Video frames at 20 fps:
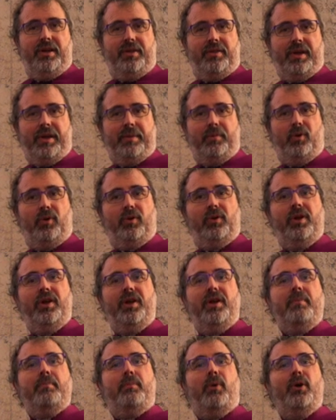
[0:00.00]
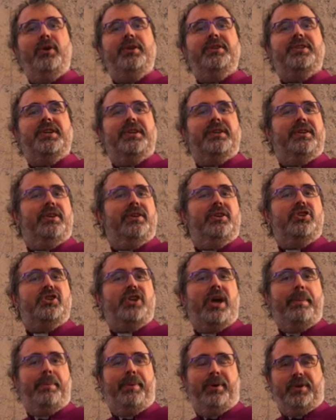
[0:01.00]
They will point at the
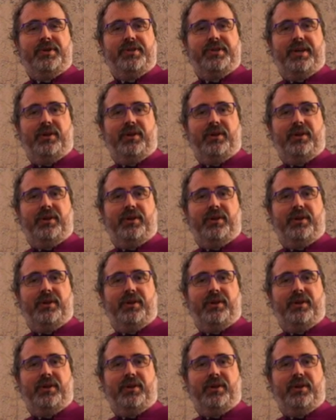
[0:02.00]
shepherds.